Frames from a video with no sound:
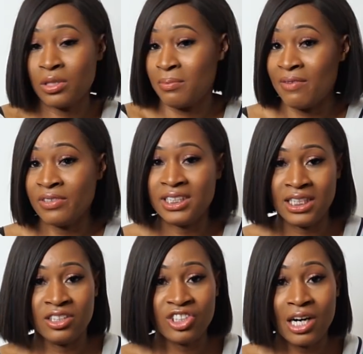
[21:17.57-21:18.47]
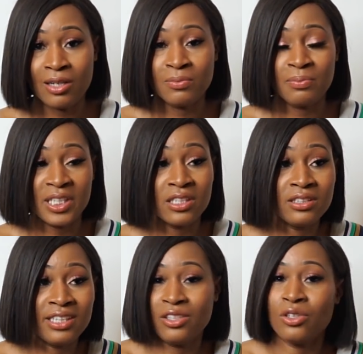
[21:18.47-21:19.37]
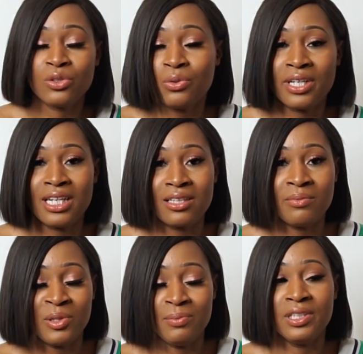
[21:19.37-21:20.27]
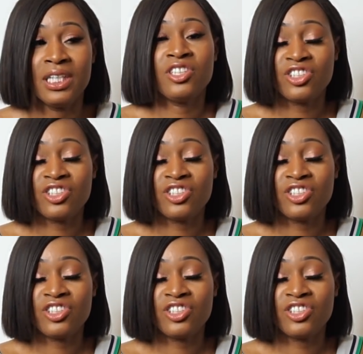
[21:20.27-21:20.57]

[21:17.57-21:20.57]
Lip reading: the mother see the child because they're not talking at the moment.